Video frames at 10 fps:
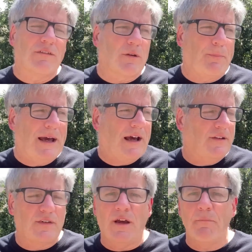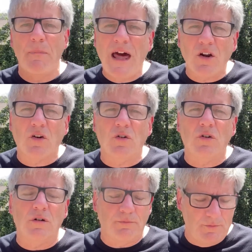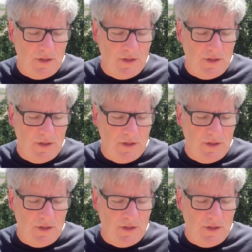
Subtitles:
have to pass a medical,